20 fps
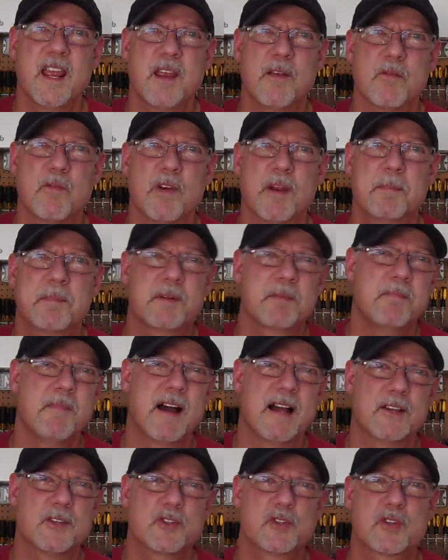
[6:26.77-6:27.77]
he ripped
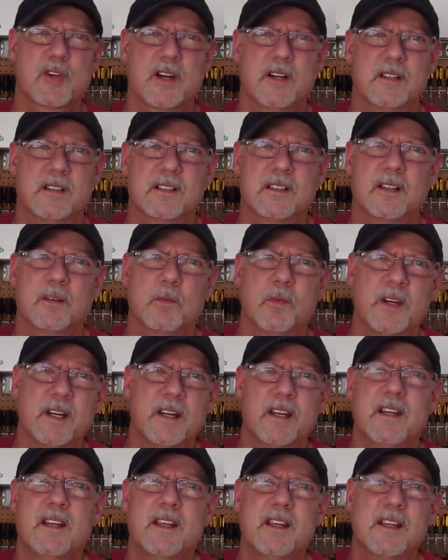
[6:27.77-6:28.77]
my shirt, and
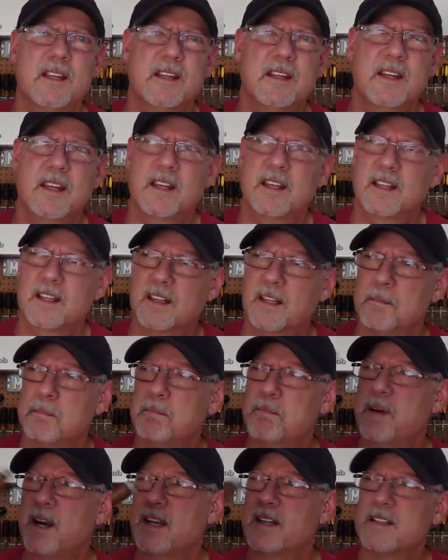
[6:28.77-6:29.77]
when he did, the
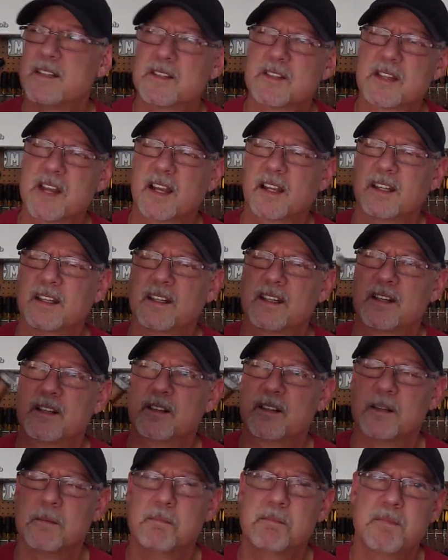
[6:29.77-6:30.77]
buttons, I could
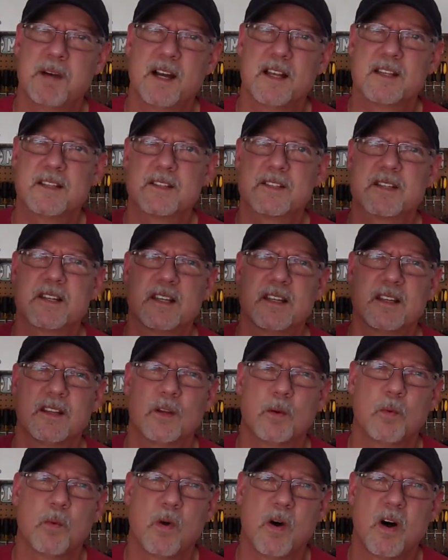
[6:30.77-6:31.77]
hear the buttons
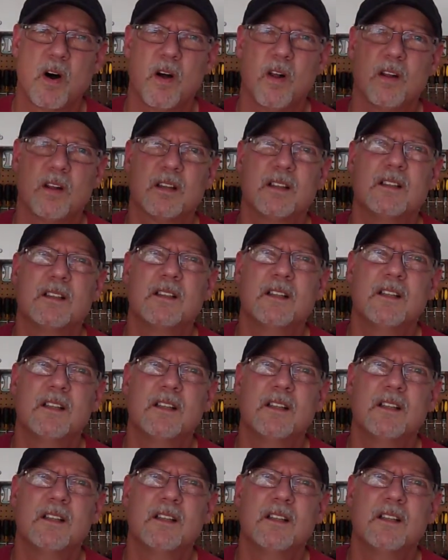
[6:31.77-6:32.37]
hitting the wall.